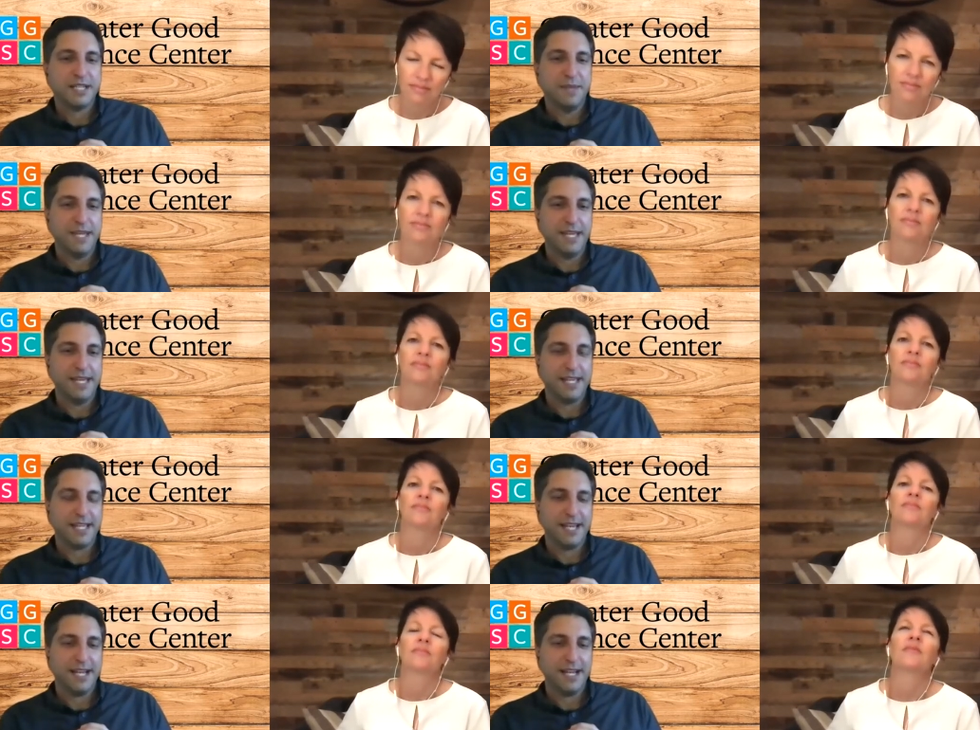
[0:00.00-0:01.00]
Speaker 1: me,
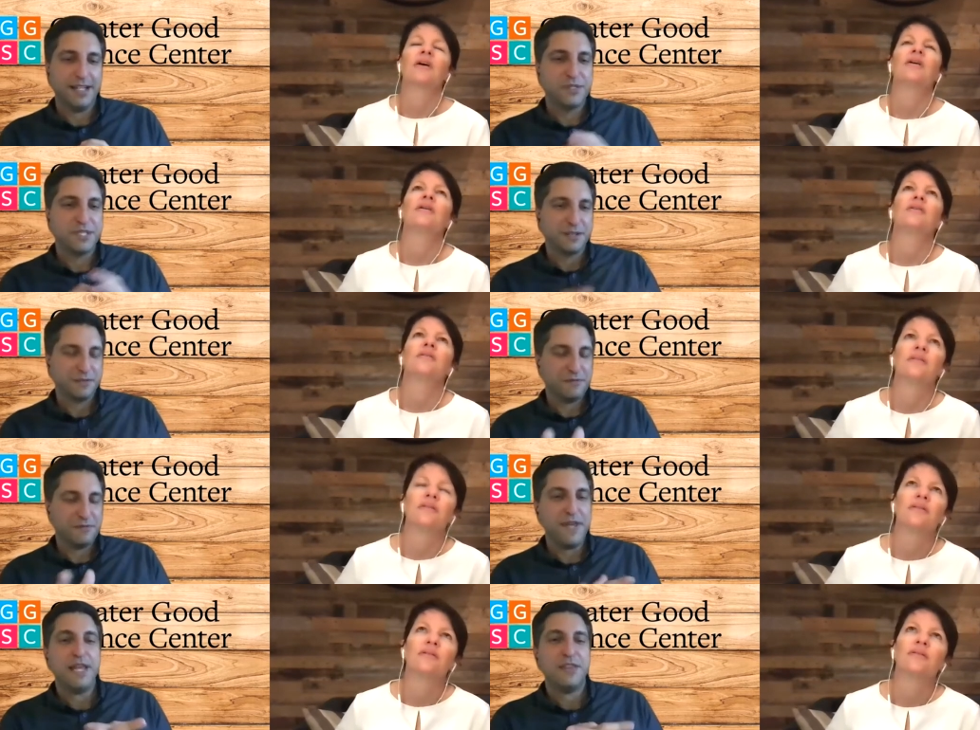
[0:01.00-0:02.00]
uh, losing
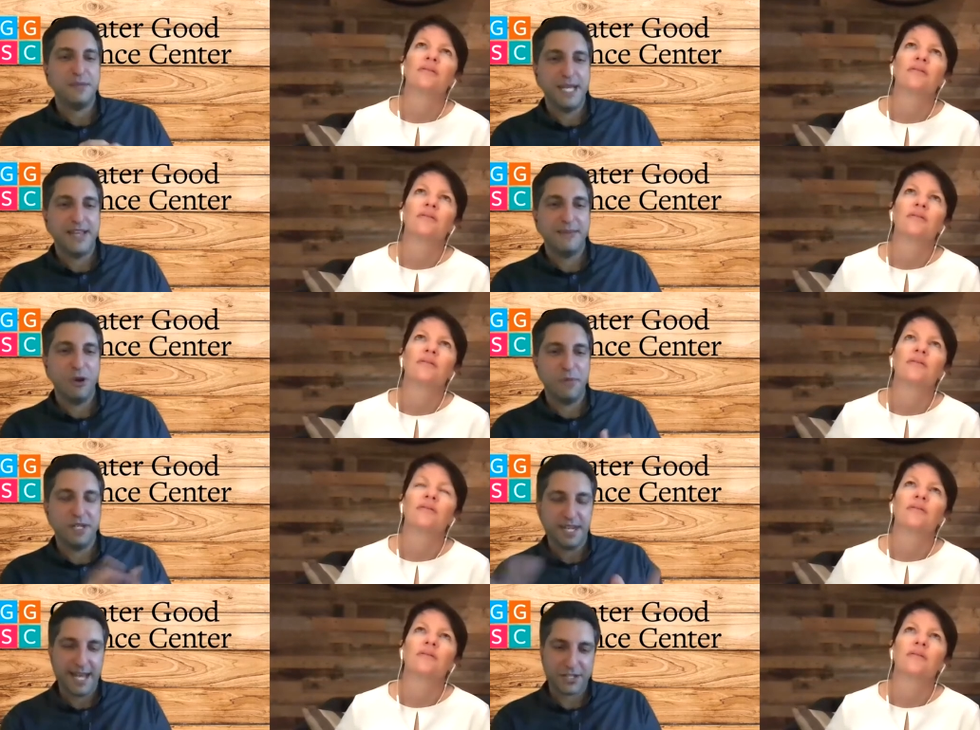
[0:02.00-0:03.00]
faith in me in the
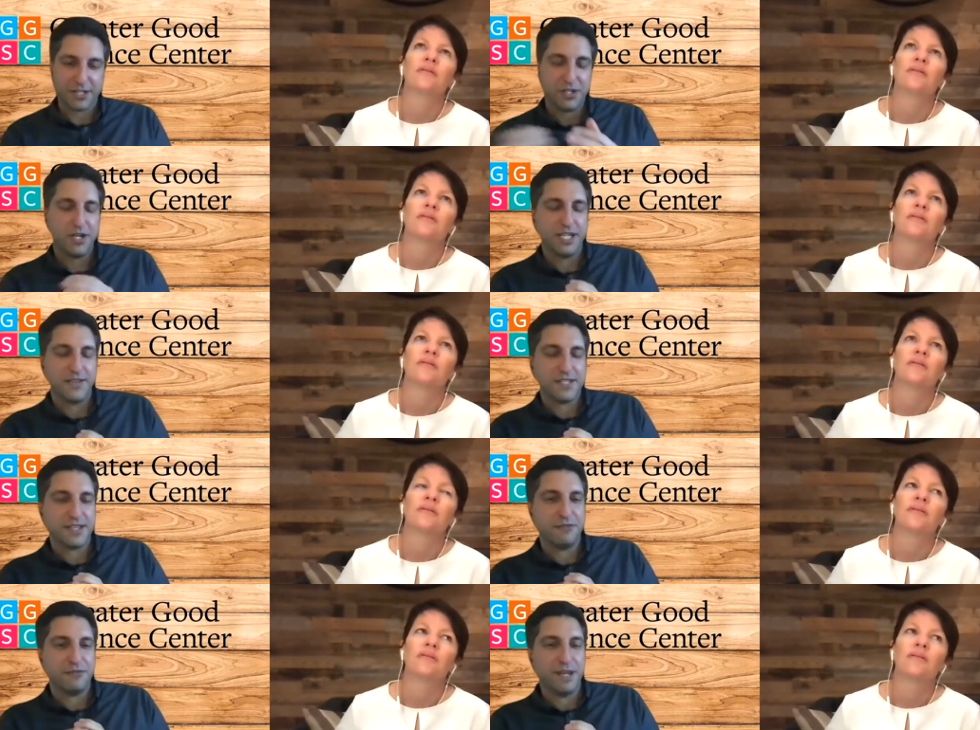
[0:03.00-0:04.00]
moment, and actually turning to this
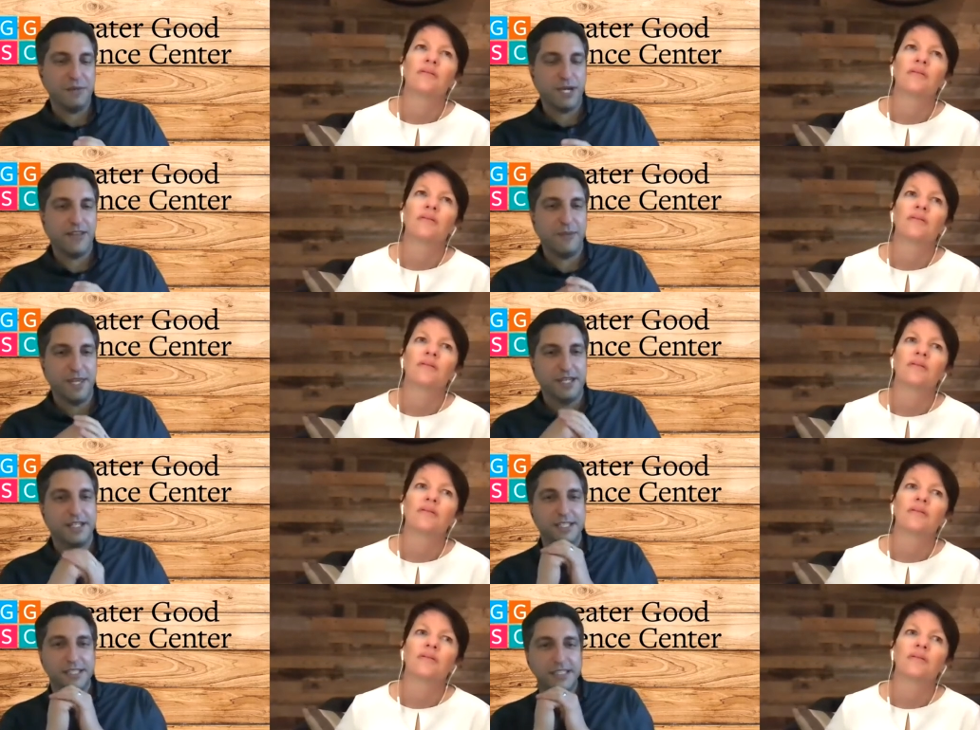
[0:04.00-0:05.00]
other friend and bringing them in.
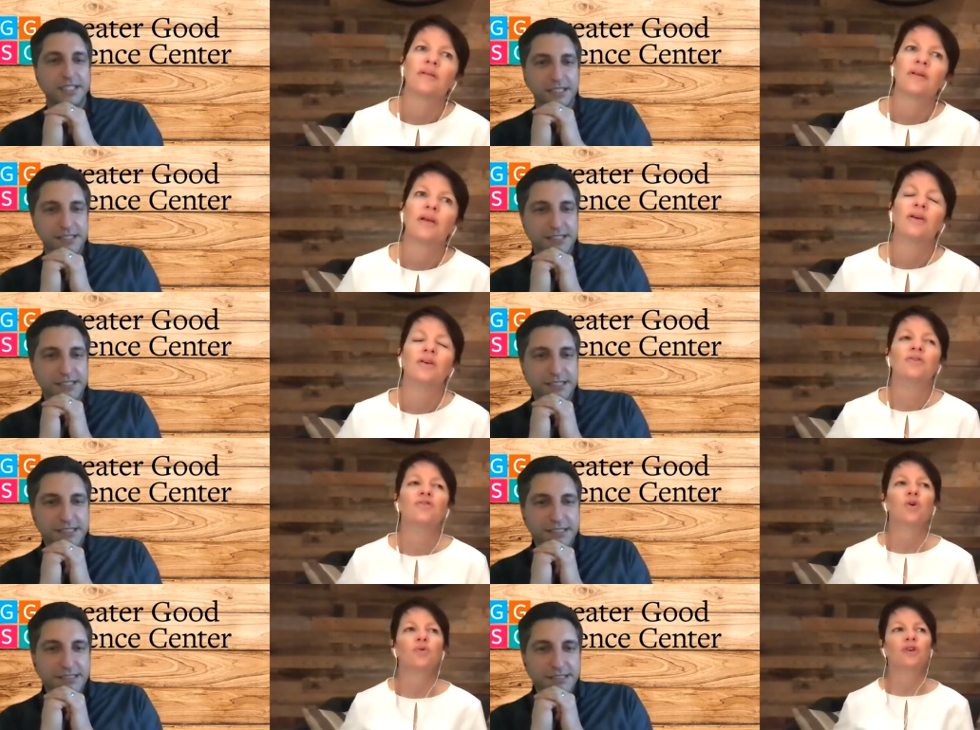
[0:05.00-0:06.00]

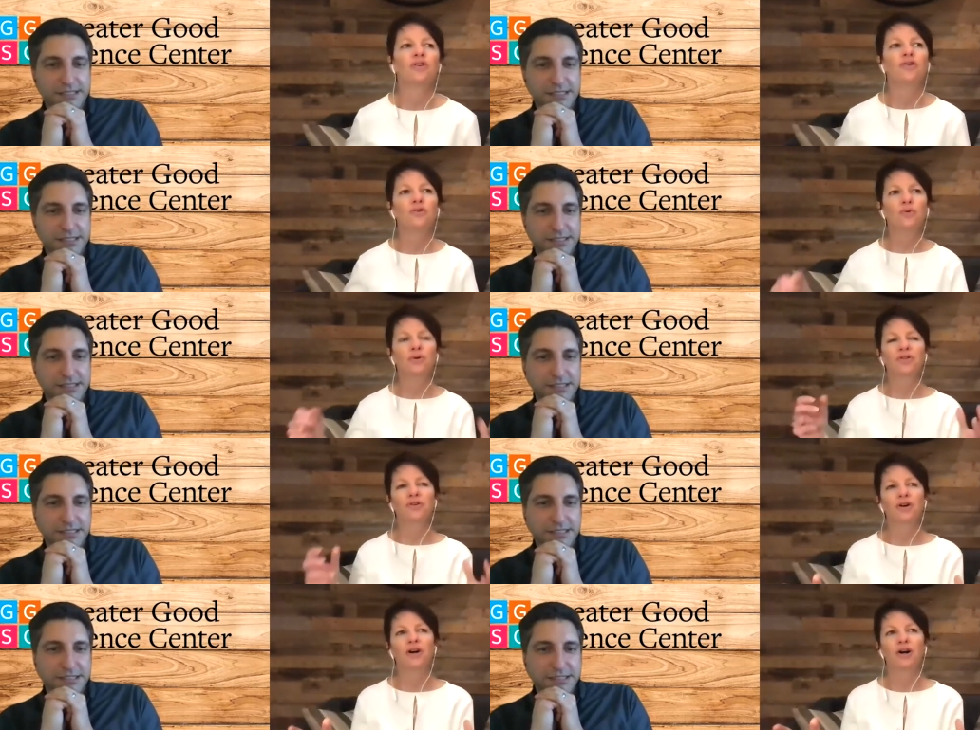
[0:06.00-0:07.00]
Speaker 2: So it was like you were in
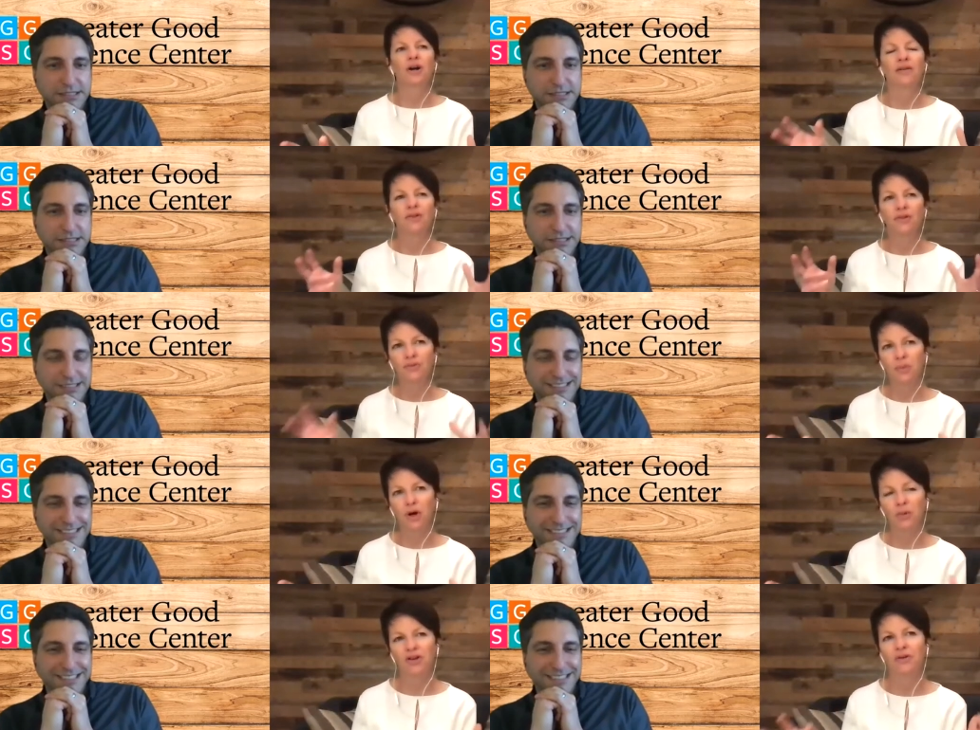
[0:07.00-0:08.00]
the car having this
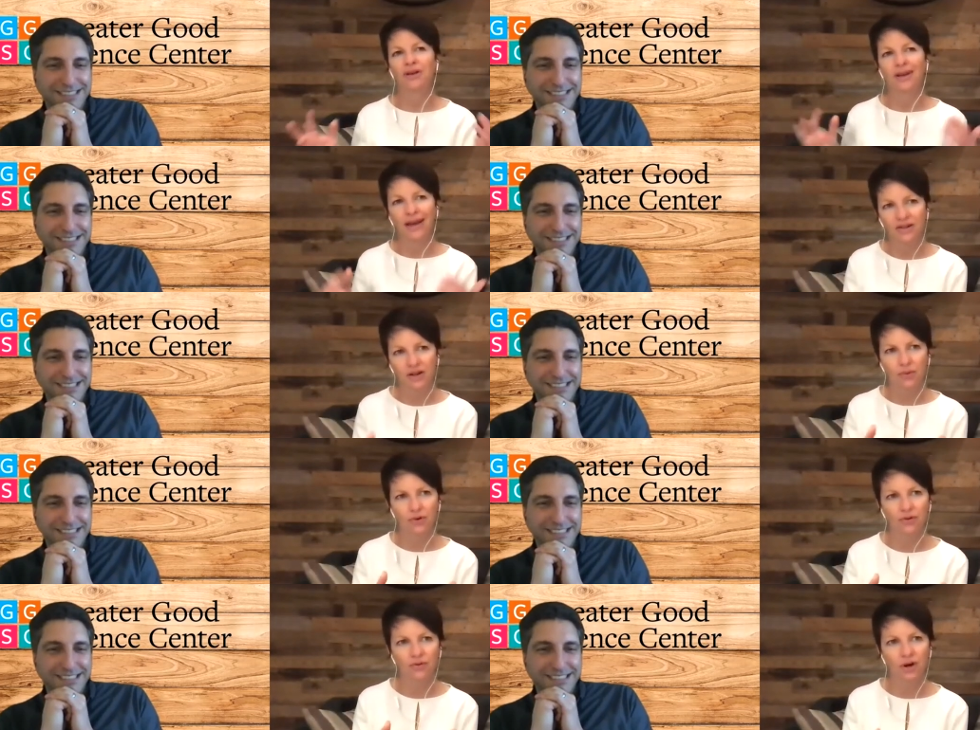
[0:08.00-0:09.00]
moment, connecting
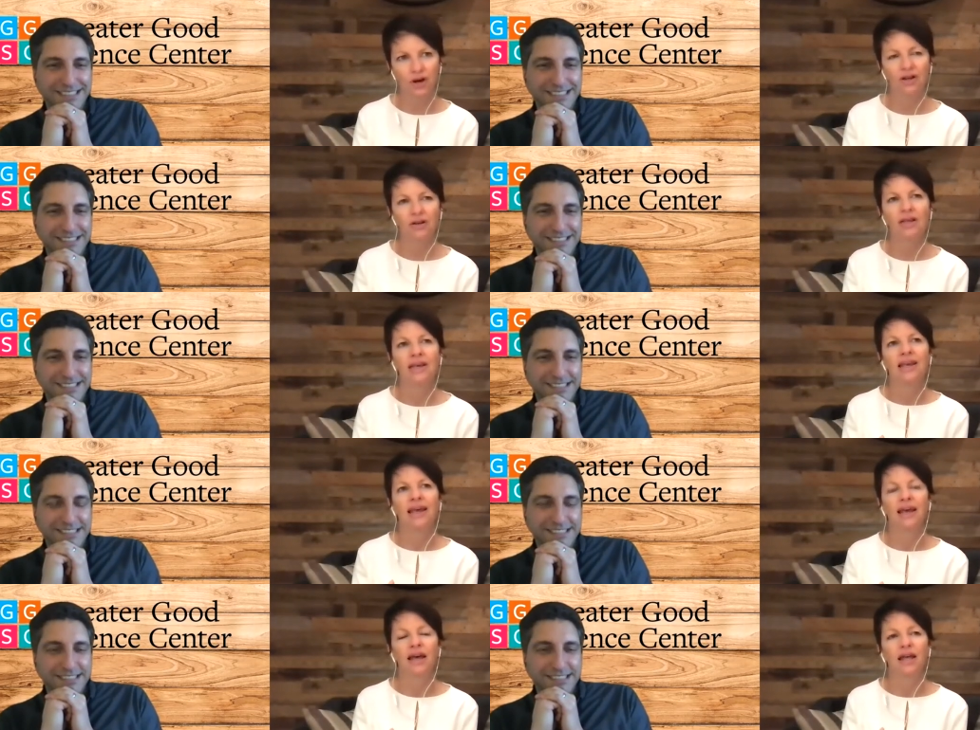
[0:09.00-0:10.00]
with your friend,
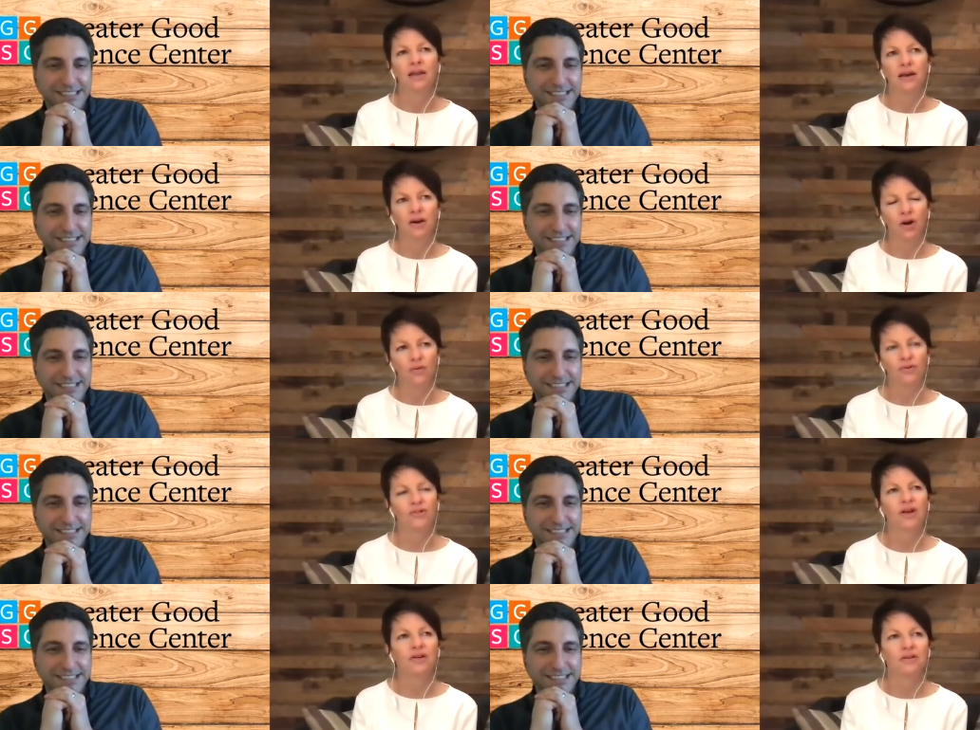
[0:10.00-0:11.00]
and all of a
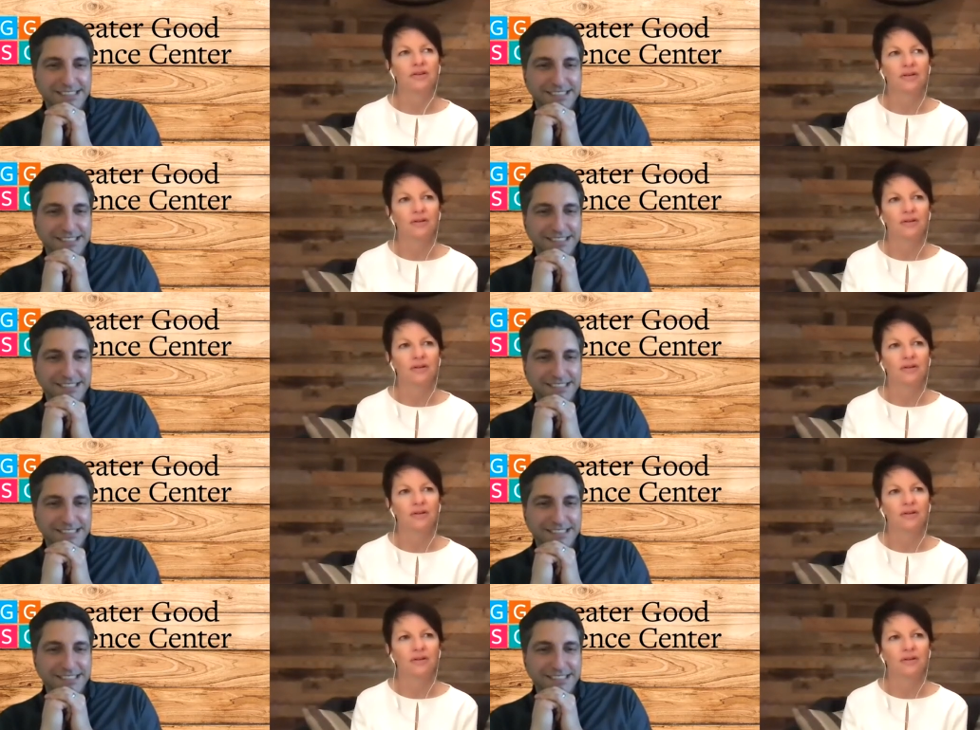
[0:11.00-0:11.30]
sudden